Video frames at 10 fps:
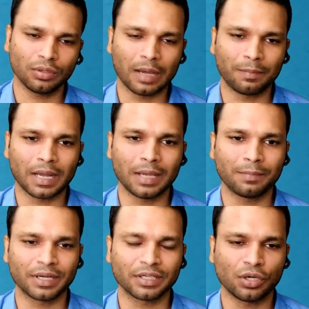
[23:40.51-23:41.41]
apply
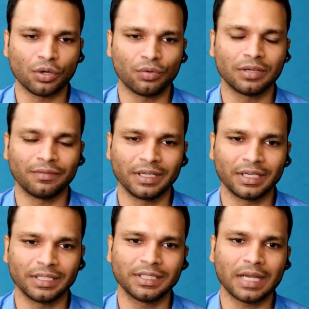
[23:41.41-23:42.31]
pressure over the wing
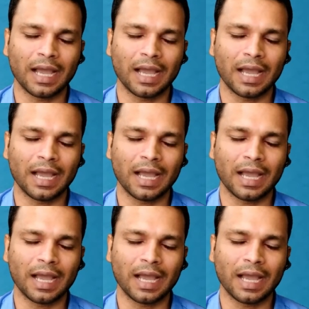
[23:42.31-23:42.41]
region,